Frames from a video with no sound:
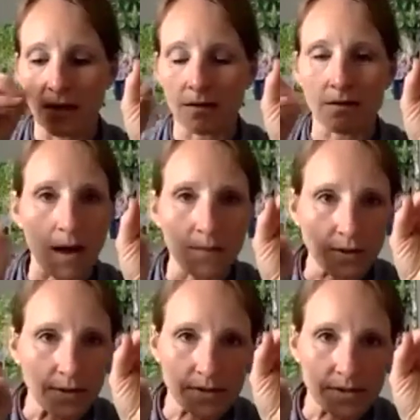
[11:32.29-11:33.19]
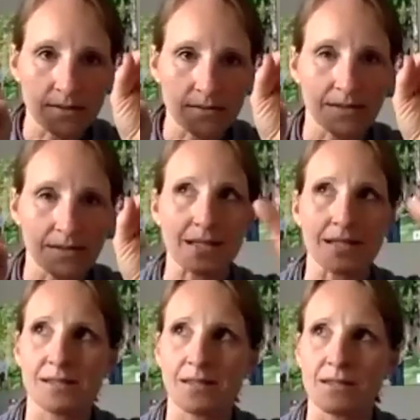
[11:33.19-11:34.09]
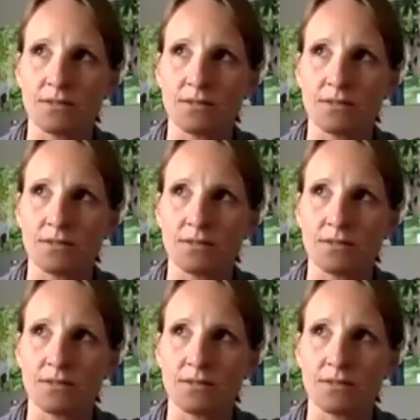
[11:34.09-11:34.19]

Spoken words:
globules. They'll taste like